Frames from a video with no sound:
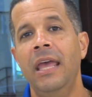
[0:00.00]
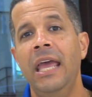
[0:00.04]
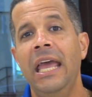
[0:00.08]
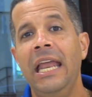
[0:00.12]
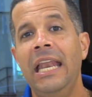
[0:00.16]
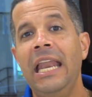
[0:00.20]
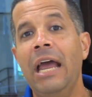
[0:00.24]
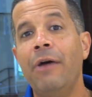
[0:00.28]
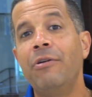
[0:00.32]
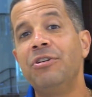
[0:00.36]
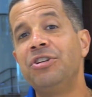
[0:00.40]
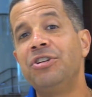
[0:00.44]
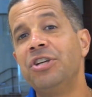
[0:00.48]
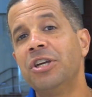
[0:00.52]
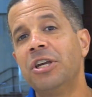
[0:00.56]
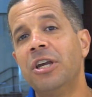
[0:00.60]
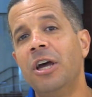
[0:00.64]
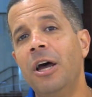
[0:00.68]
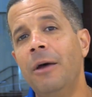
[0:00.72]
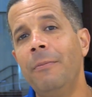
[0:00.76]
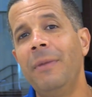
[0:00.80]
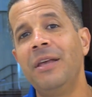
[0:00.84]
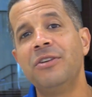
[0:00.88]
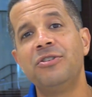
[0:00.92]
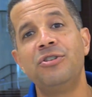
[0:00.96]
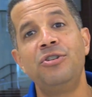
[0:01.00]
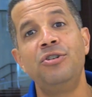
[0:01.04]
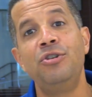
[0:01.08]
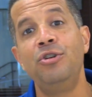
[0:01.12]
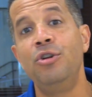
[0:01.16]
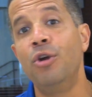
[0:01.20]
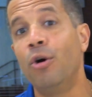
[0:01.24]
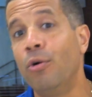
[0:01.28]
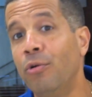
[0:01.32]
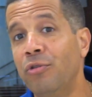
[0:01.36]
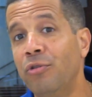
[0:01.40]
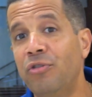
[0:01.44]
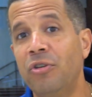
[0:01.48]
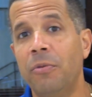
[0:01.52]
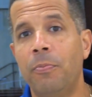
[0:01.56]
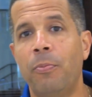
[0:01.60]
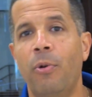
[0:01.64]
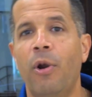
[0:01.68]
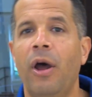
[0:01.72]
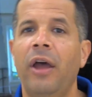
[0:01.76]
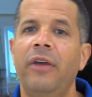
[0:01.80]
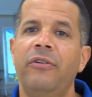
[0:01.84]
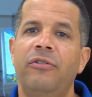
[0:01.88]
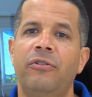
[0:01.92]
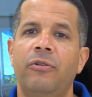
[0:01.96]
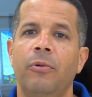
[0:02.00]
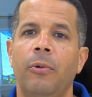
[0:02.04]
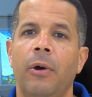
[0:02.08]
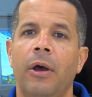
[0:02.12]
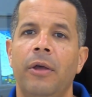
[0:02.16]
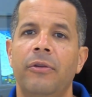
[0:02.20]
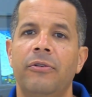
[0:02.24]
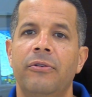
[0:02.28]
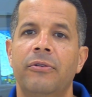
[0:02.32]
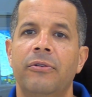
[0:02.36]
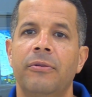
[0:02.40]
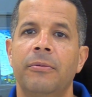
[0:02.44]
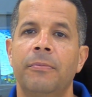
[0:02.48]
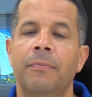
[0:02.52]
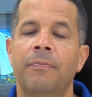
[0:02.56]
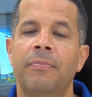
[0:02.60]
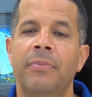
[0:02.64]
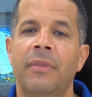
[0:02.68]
Now, it should come as no surprise to us